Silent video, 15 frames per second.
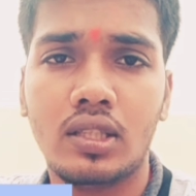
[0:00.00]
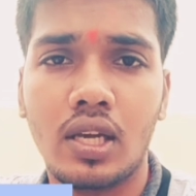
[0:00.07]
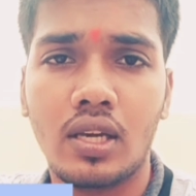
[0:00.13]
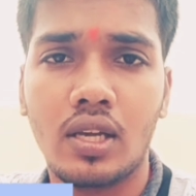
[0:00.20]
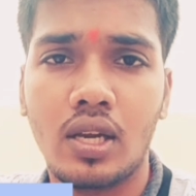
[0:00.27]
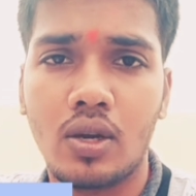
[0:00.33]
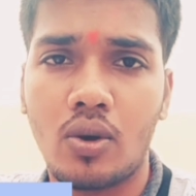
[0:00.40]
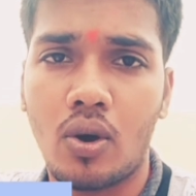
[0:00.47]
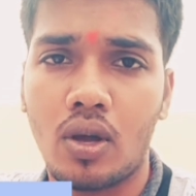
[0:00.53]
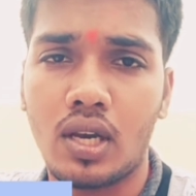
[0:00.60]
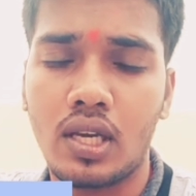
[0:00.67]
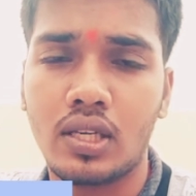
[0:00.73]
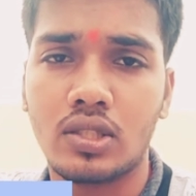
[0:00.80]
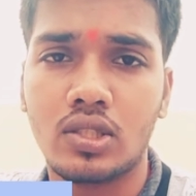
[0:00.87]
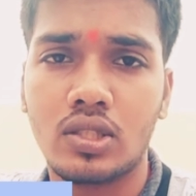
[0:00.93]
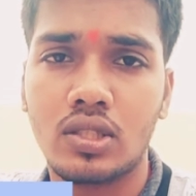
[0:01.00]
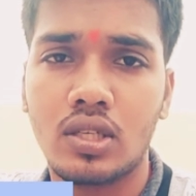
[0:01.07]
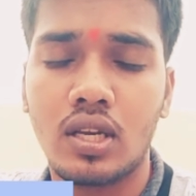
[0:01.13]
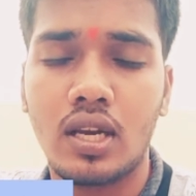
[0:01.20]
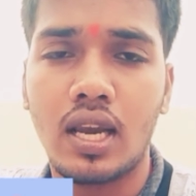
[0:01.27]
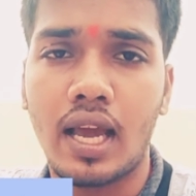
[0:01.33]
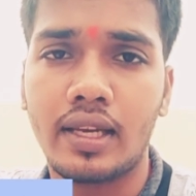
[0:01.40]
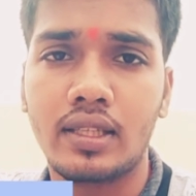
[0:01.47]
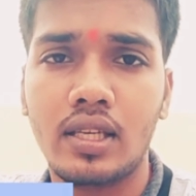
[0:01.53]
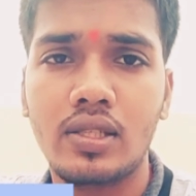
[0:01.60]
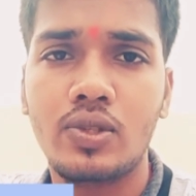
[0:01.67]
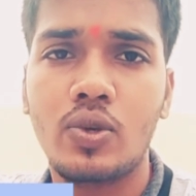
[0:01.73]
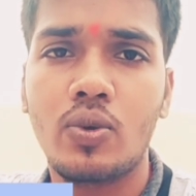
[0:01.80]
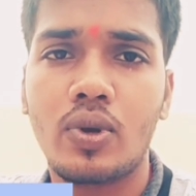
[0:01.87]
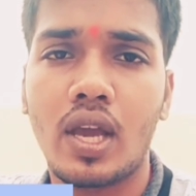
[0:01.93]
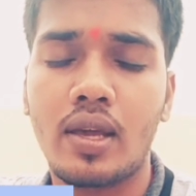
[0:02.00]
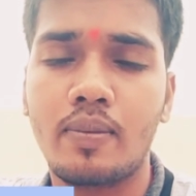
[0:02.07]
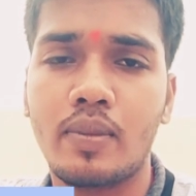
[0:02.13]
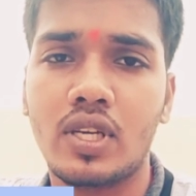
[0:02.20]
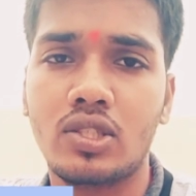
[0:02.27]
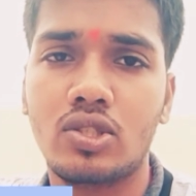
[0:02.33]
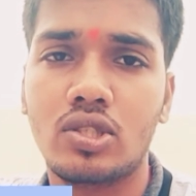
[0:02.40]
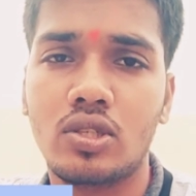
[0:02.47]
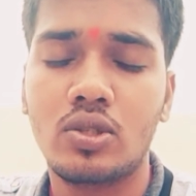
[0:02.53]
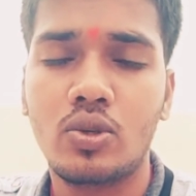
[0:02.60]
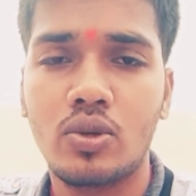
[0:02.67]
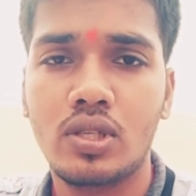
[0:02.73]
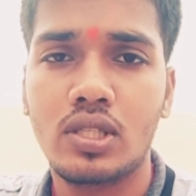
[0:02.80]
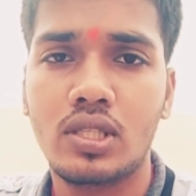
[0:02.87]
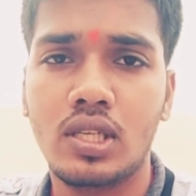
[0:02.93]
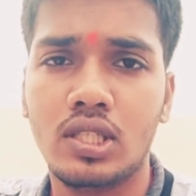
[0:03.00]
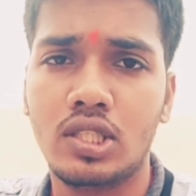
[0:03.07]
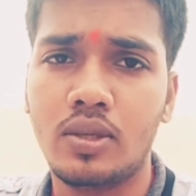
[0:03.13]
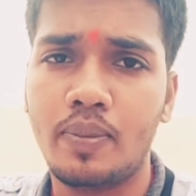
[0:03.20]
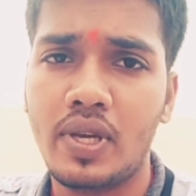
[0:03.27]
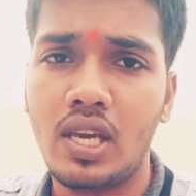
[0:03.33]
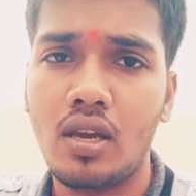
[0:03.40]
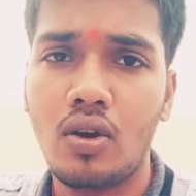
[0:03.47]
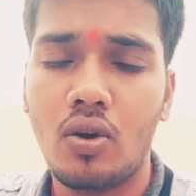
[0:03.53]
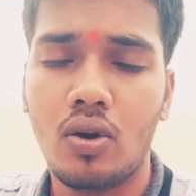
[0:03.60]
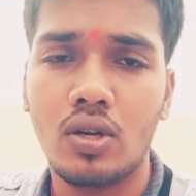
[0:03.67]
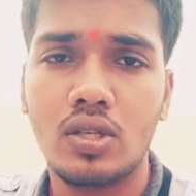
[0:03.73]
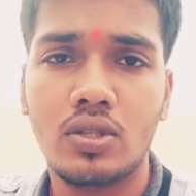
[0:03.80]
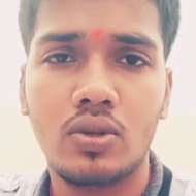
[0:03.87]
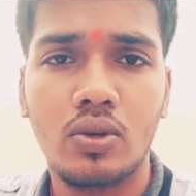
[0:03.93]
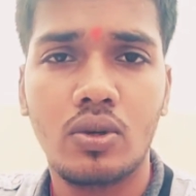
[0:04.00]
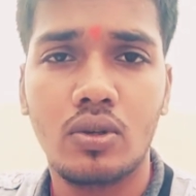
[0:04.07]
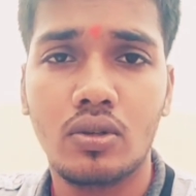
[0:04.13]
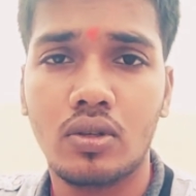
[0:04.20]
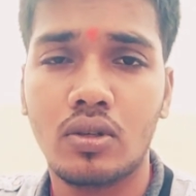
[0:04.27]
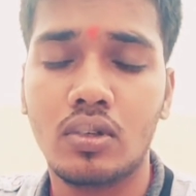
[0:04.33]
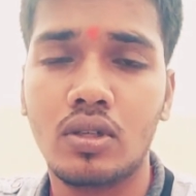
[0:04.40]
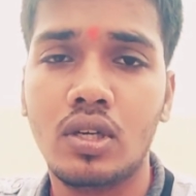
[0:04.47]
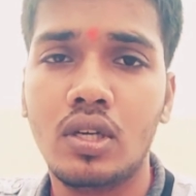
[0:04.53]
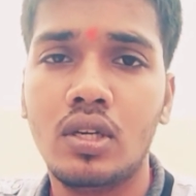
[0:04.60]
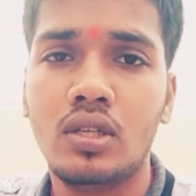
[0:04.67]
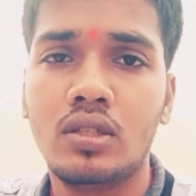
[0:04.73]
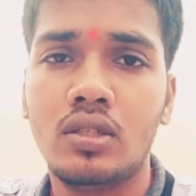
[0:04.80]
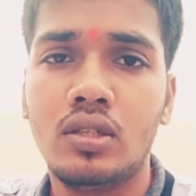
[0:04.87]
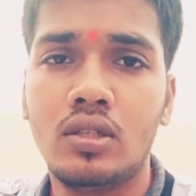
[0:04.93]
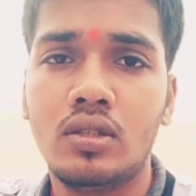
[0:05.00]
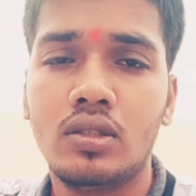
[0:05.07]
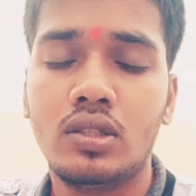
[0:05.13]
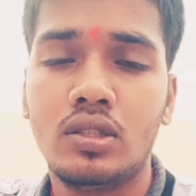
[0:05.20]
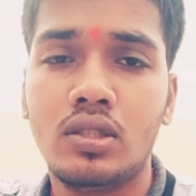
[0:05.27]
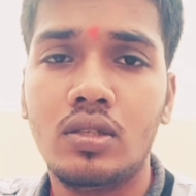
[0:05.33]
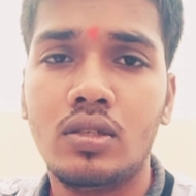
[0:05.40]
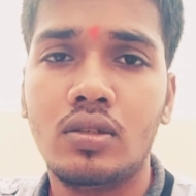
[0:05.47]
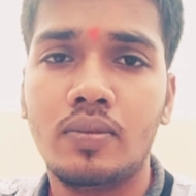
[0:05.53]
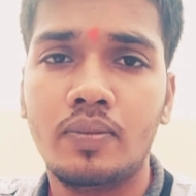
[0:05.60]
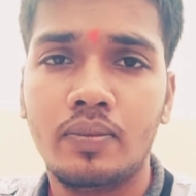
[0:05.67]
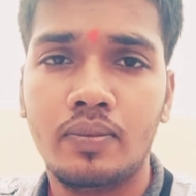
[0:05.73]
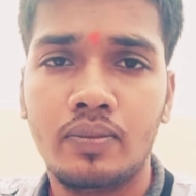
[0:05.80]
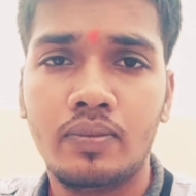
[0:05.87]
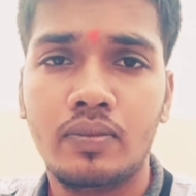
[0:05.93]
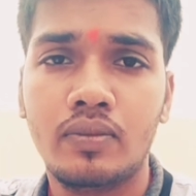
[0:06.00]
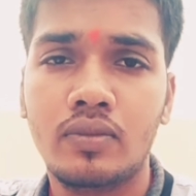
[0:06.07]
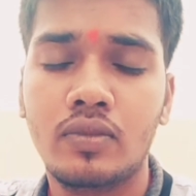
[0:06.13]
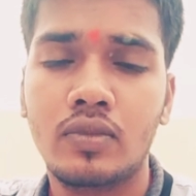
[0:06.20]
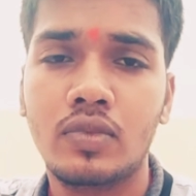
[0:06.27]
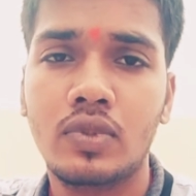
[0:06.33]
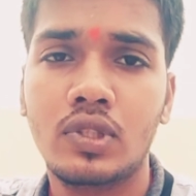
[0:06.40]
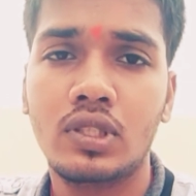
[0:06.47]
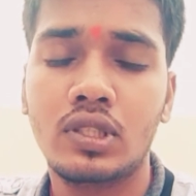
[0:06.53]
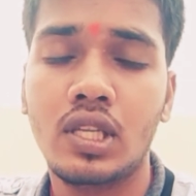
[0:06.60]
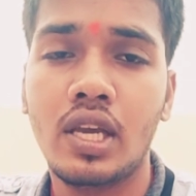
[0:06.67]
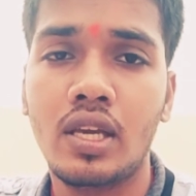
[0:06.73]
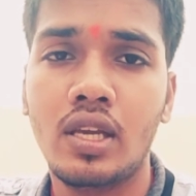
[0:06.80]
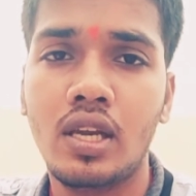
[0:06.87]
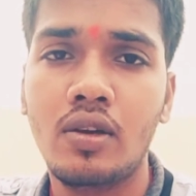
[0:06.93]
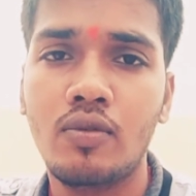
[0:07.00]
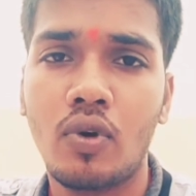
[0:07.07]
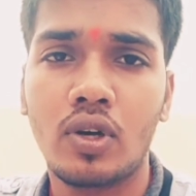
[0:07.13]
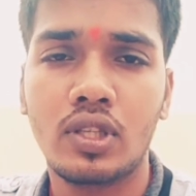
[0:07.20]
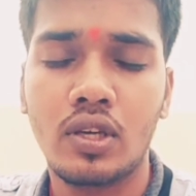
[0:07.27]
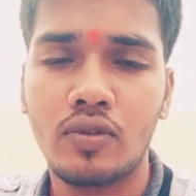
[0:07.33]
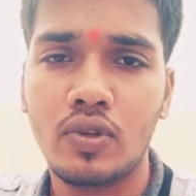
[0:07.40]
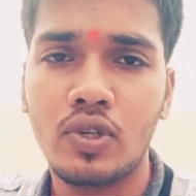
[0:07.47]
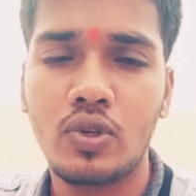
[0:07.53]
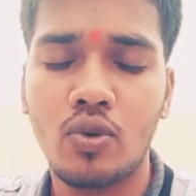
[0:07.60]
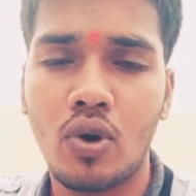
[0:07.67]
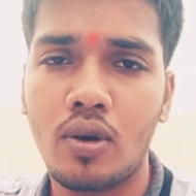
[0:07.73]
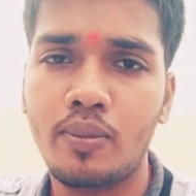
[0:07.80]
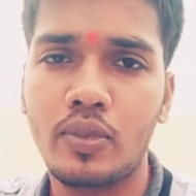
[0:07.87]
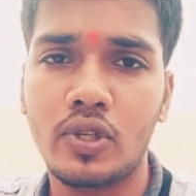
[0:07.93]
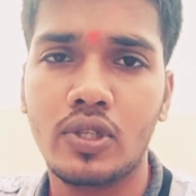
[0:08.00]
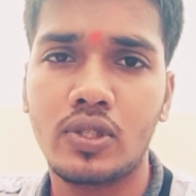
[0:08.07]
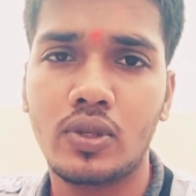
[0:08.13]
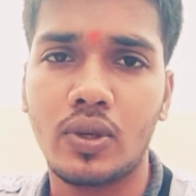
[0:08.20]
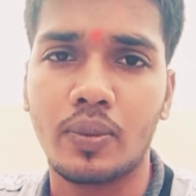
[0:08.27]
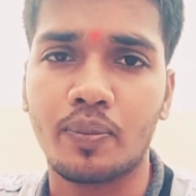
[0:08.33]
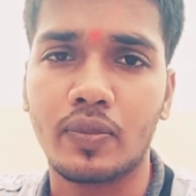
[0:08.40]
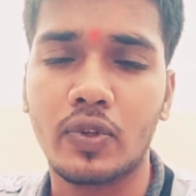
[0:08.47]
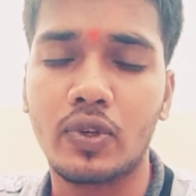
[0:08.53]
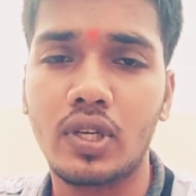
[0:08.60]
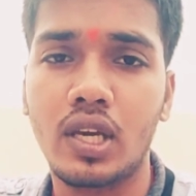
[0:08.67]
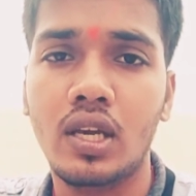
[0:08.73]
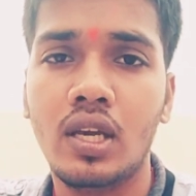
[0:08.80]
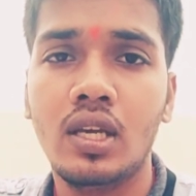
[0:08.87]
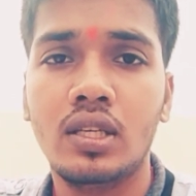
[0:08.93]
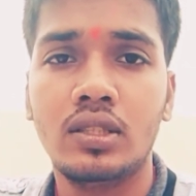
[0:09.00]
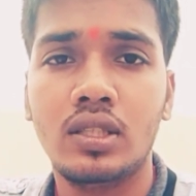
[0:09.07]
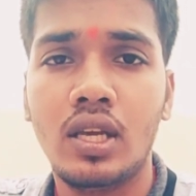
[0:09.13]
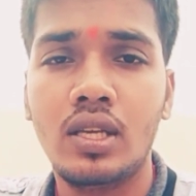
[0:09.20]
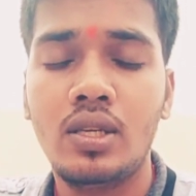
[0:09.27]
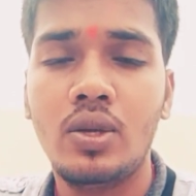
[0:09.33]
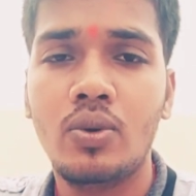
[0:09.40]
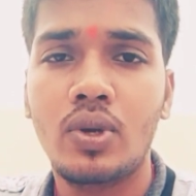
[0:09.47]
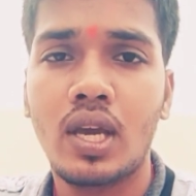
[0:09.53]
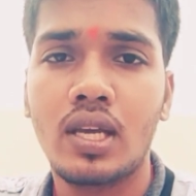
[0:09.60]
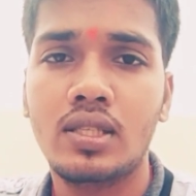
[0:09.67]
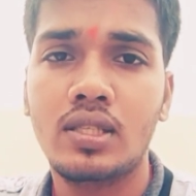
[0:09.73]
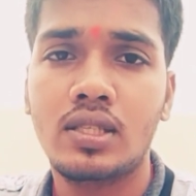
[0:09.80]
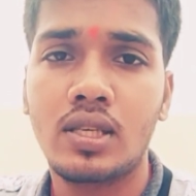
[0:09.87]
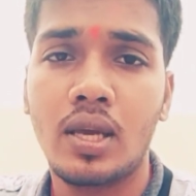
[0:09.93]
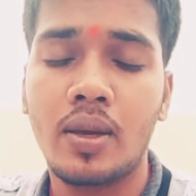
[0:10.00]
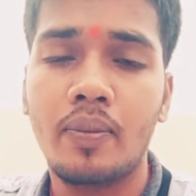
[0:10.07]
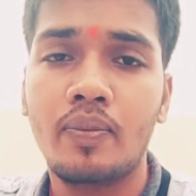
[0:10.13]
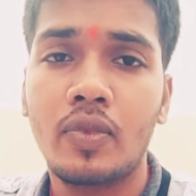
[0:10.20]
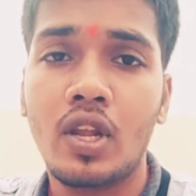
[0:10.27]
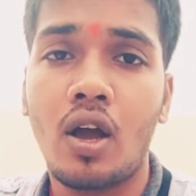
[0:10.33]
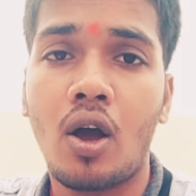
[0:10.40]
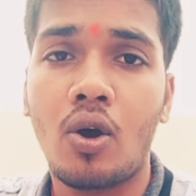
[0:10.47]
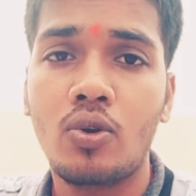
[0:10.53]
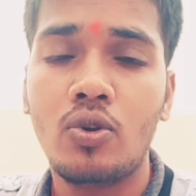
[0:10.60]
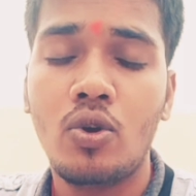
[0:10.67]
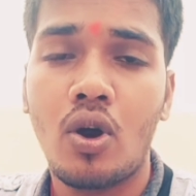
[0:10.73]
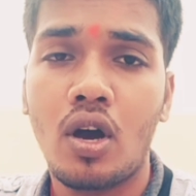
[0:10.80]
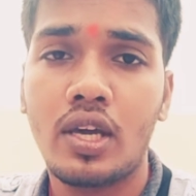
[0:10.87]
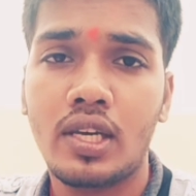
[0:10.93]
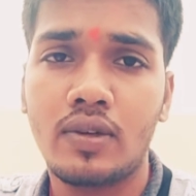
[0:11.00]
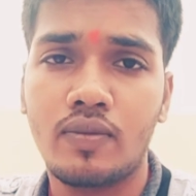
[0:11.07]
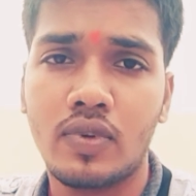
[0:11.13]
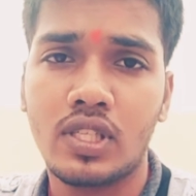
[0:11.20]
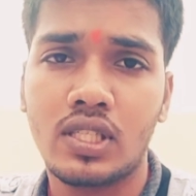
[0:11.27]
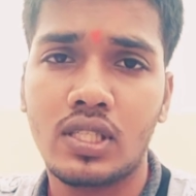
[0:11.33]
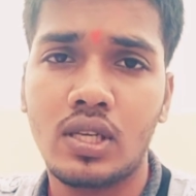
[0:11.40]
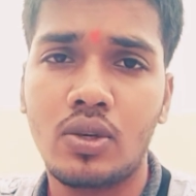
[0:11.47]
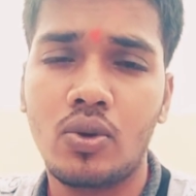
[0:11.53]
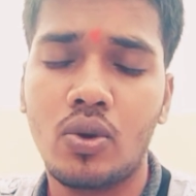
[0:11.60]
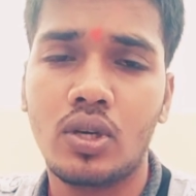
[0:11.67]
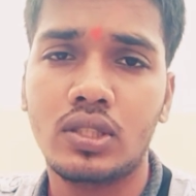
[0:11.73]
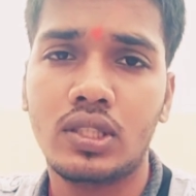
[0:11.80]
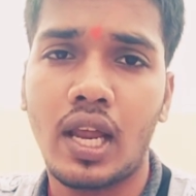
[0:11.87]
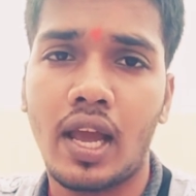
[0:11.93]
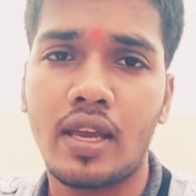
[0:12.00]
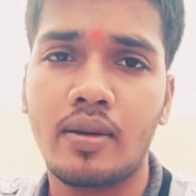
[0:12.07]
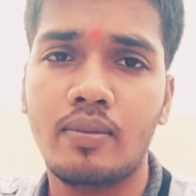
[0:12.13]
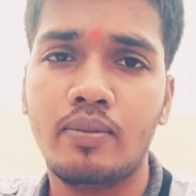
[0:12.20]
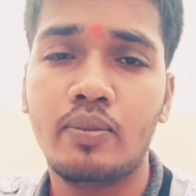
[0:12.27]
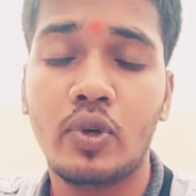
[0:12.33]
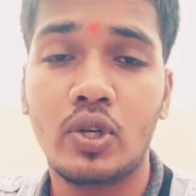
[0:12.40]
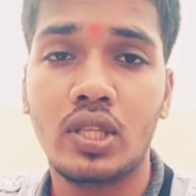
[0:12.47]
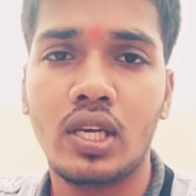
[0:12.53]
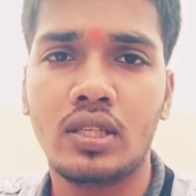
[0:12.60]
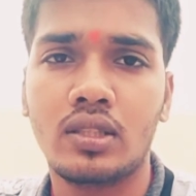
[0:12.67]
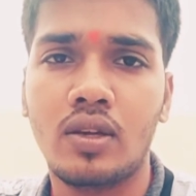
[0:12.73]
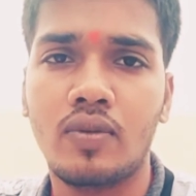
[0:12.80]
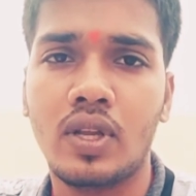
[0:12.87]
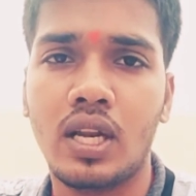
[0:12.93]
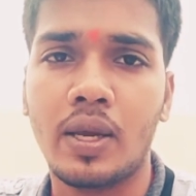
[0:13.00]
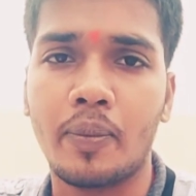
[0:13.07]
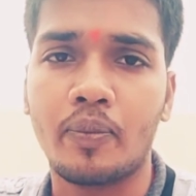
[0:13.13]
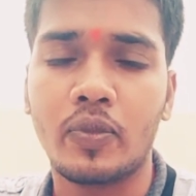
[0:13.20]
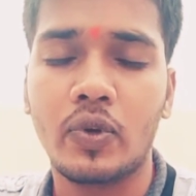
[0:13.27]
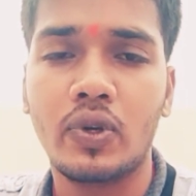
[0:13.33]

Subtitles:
Degree College. Like this, you can mention your CGPA, also the degree whatever you are pursuing. Okay, then you can say how you are investing your time productively.